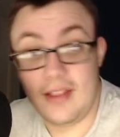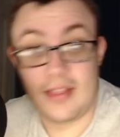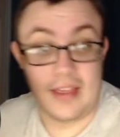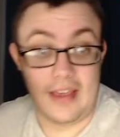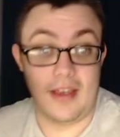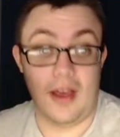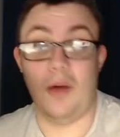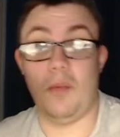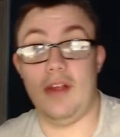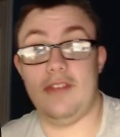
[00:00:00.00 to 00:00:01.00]
The
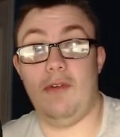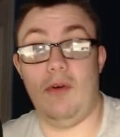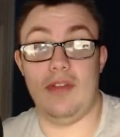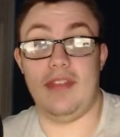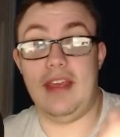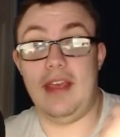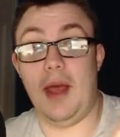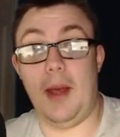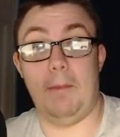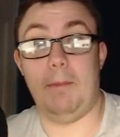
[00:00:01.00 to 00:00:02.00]
ones for the
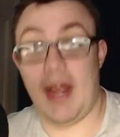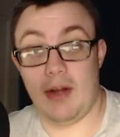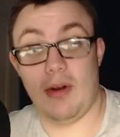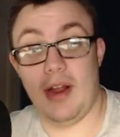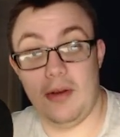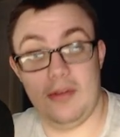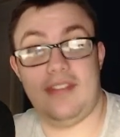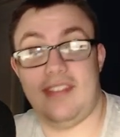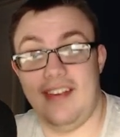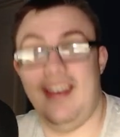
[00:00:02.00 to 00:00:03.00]

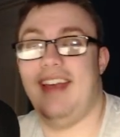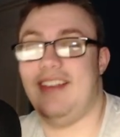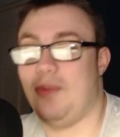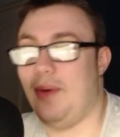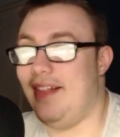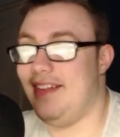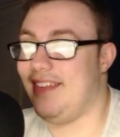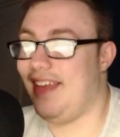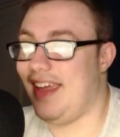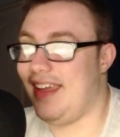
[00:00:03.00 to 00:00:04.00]
battlegrounds as well as
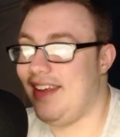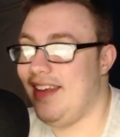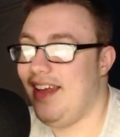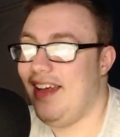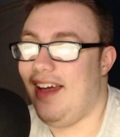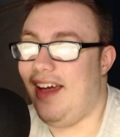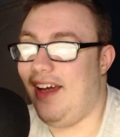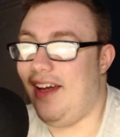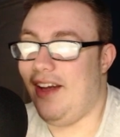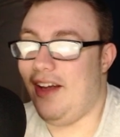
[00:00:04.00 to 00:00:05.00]
like
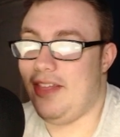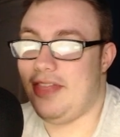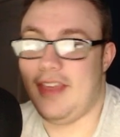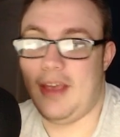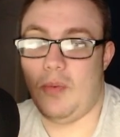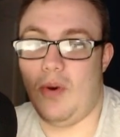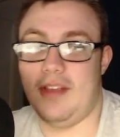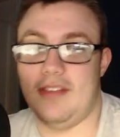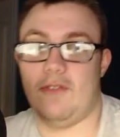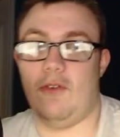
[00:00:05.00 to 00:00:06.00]
the
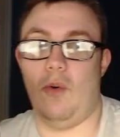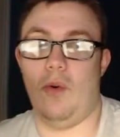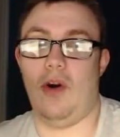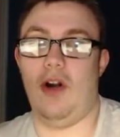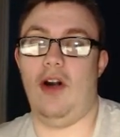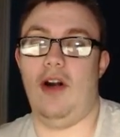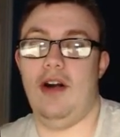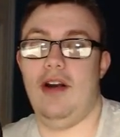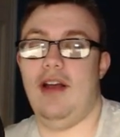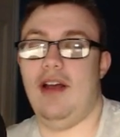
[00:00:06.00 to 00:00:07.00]
ones for
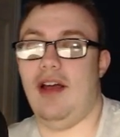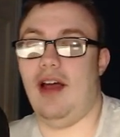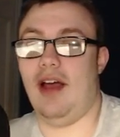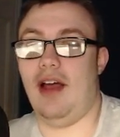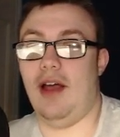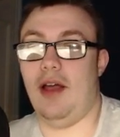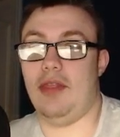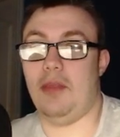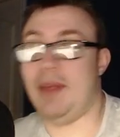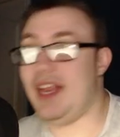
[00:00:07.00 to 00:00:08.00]

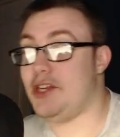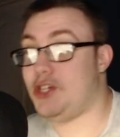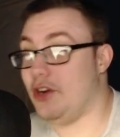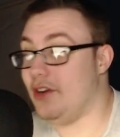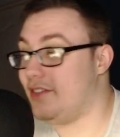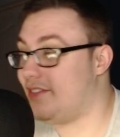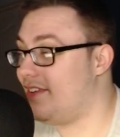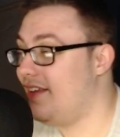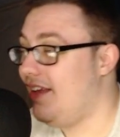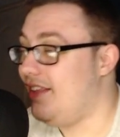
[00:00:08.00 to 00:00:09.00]
the miniatures,
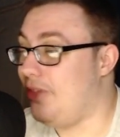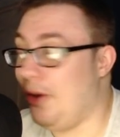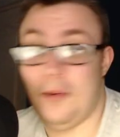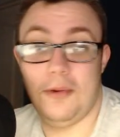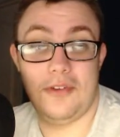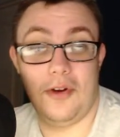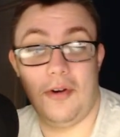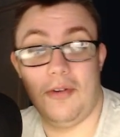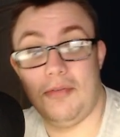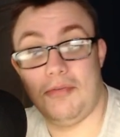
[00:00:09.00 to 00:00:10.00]
those
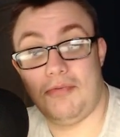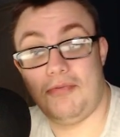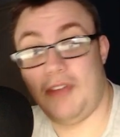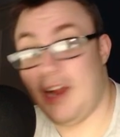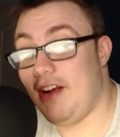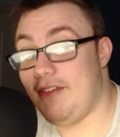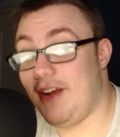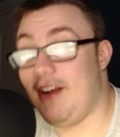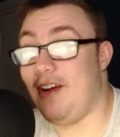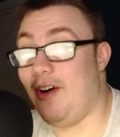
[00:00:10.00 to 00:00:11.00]
are very,
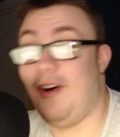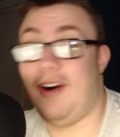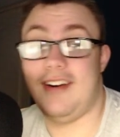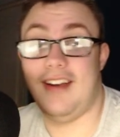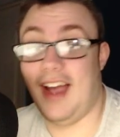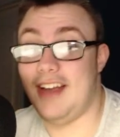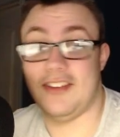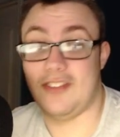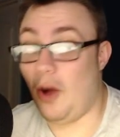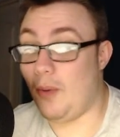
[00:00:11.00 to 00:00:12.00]
very hard. I
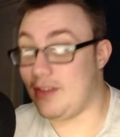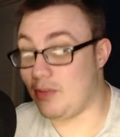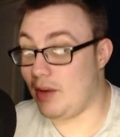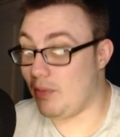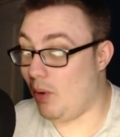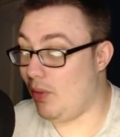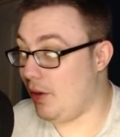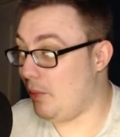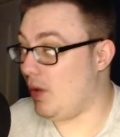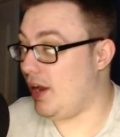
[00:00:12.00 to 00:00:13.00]
just always re-roll
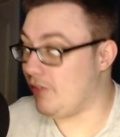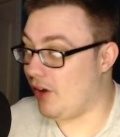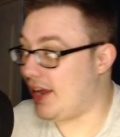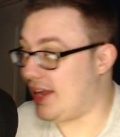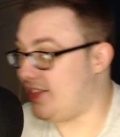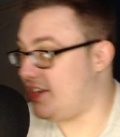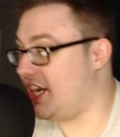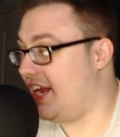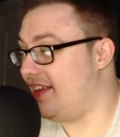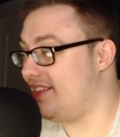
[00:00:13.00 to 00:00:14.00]
them whenever I get the
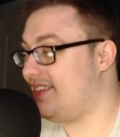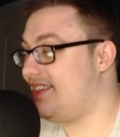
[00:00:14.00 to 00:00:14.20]
chance.